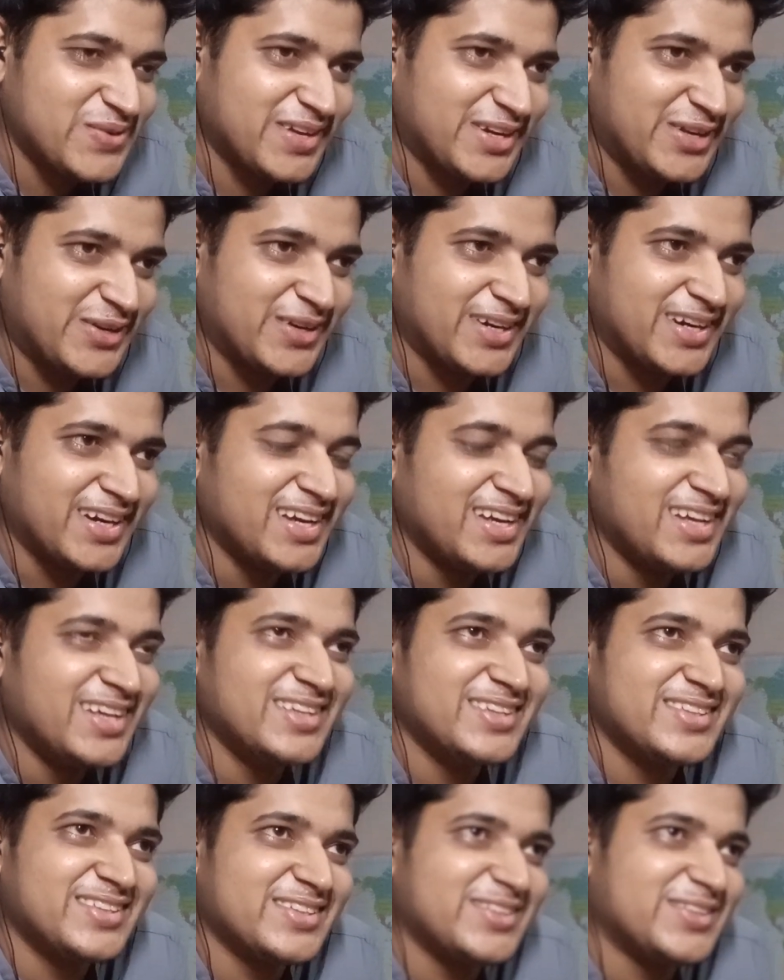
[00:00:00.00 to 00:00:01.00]
Very good.
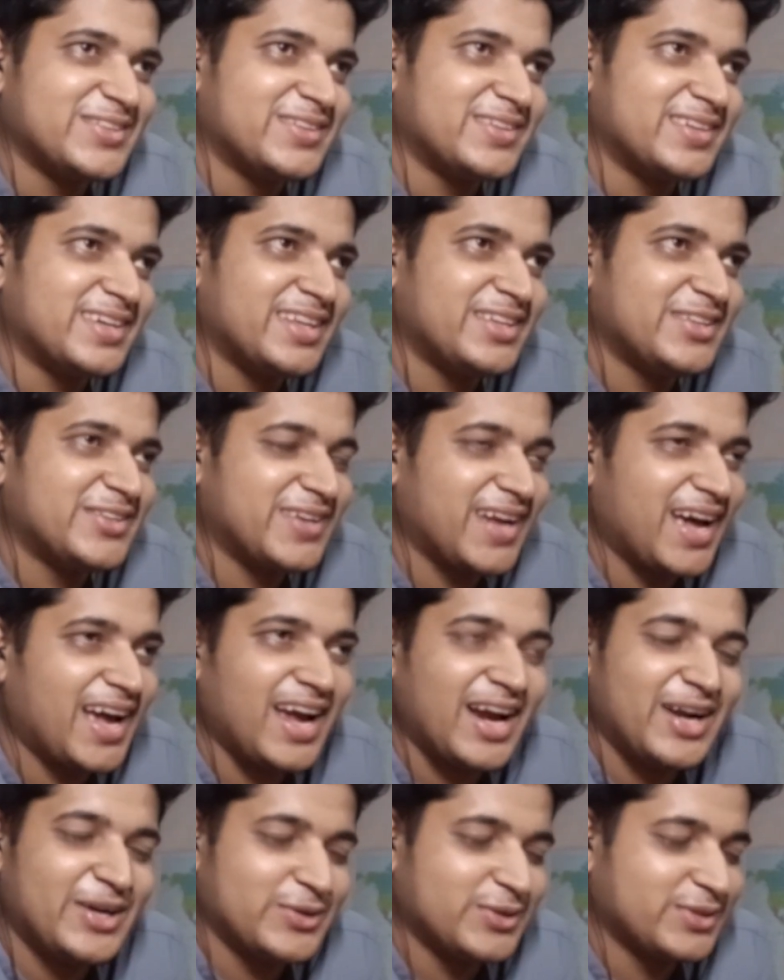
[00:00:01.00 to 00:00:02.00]
So in July,
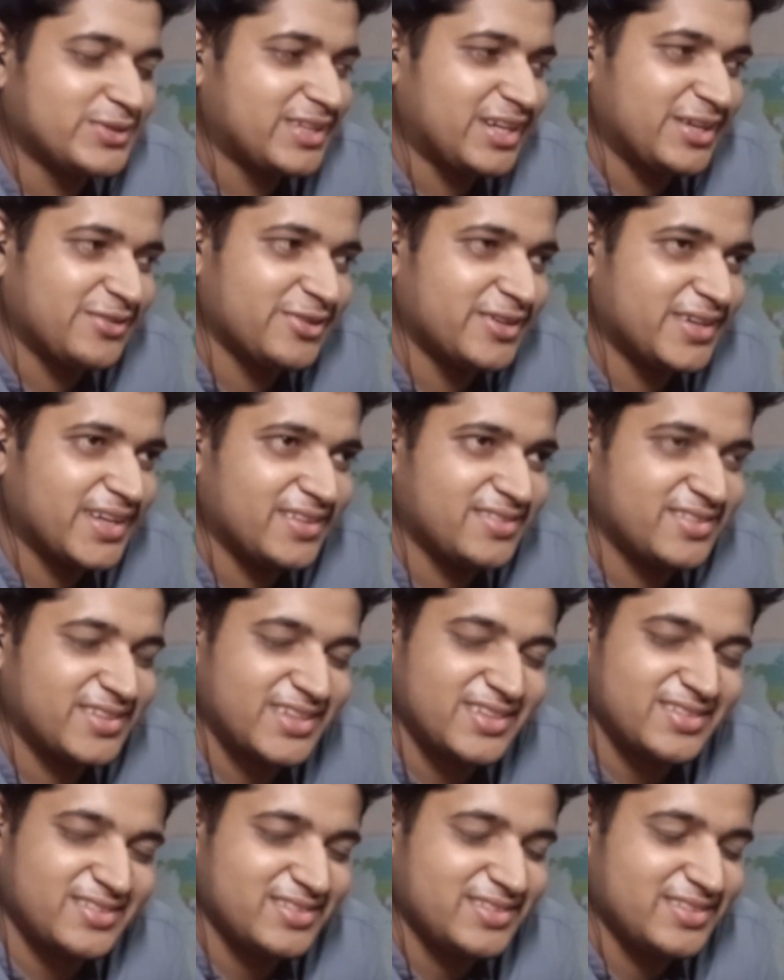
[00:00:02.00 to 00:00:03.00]
I took 3-4 test series.